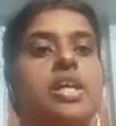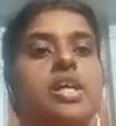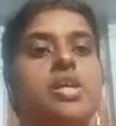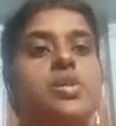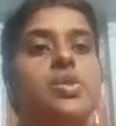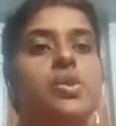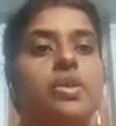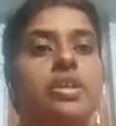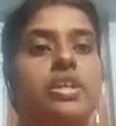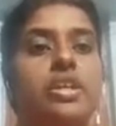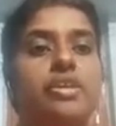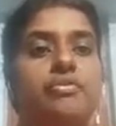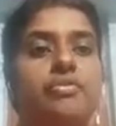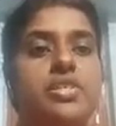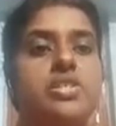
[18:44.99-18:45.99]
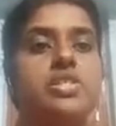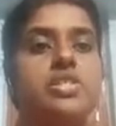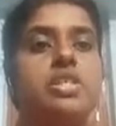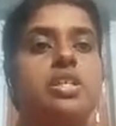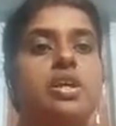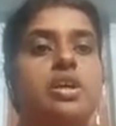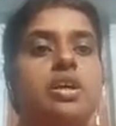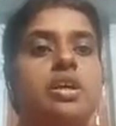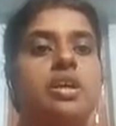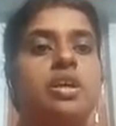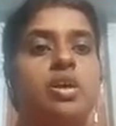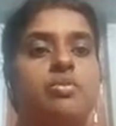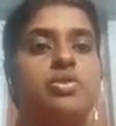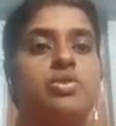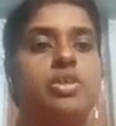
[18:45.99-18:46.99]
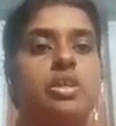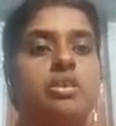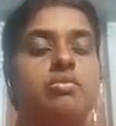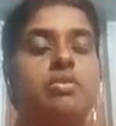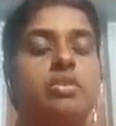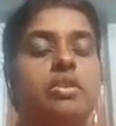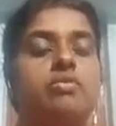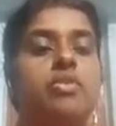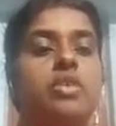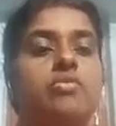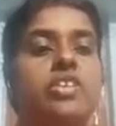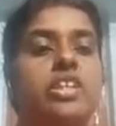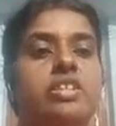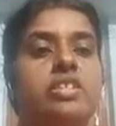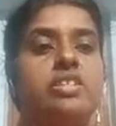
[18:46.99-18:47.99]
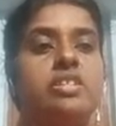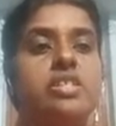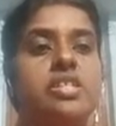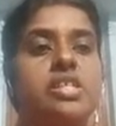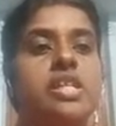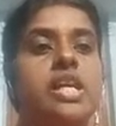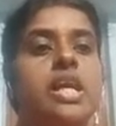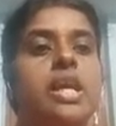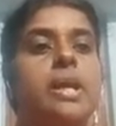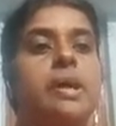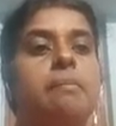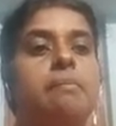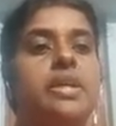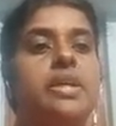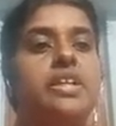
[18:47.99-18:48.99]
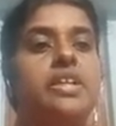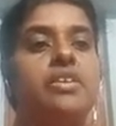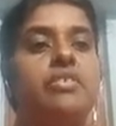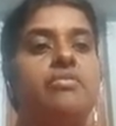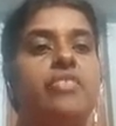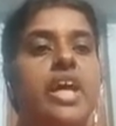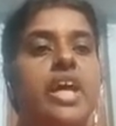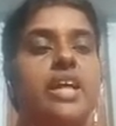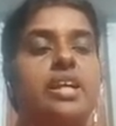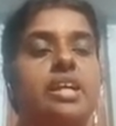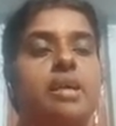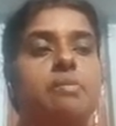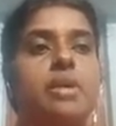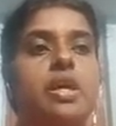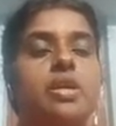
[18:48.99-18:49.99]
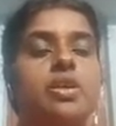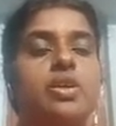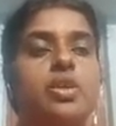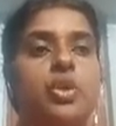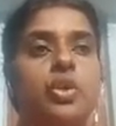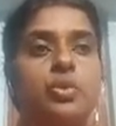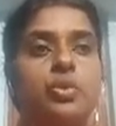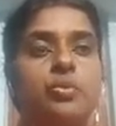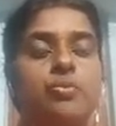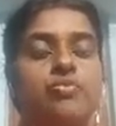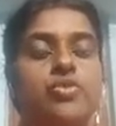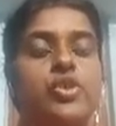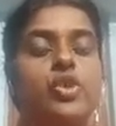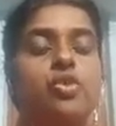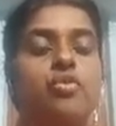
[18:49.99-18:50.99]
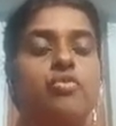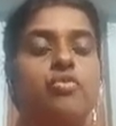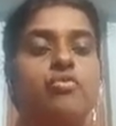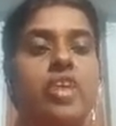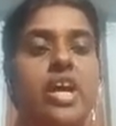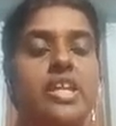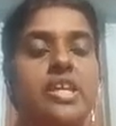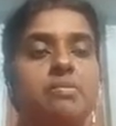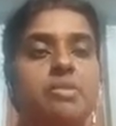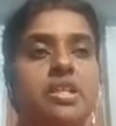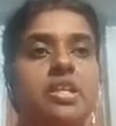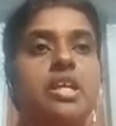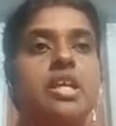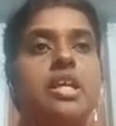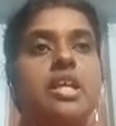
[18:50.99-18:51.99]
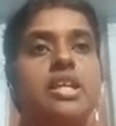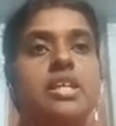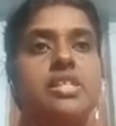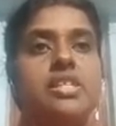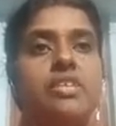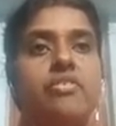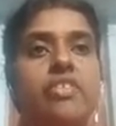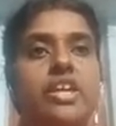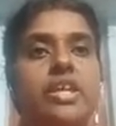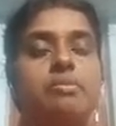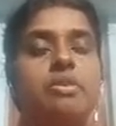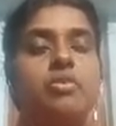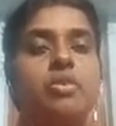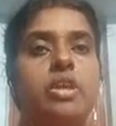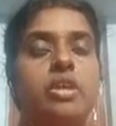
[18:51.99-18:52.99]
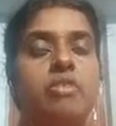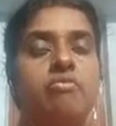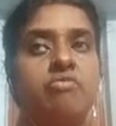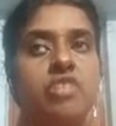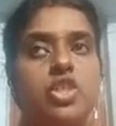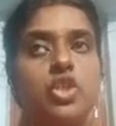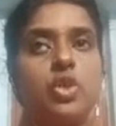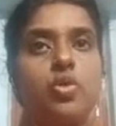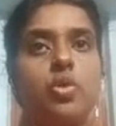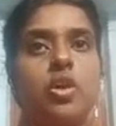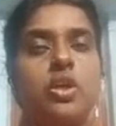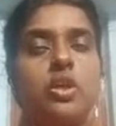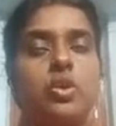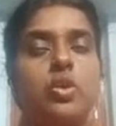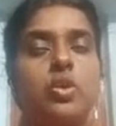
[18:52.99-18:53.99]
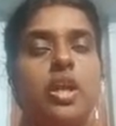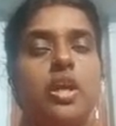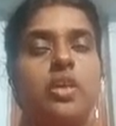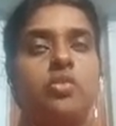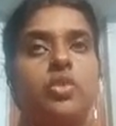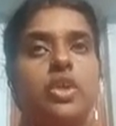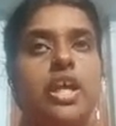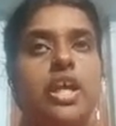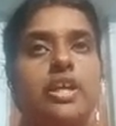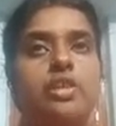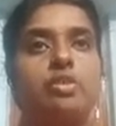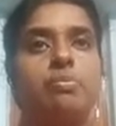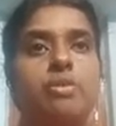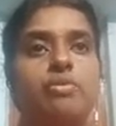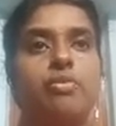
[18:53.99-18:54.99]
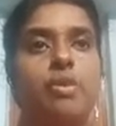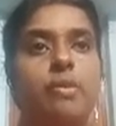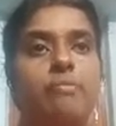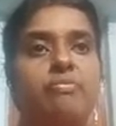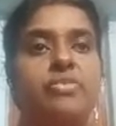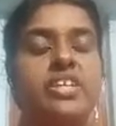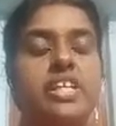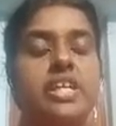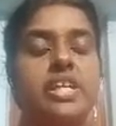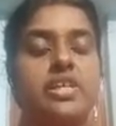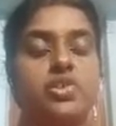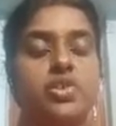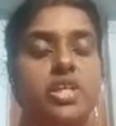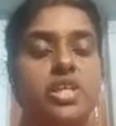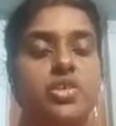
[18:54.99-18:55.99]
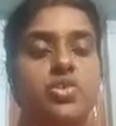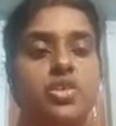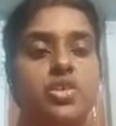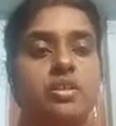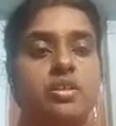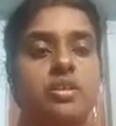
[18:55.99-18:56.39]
So, in the first option what we did is mid where comma 2. So, variable is a variable in which you would like to perform the extraction,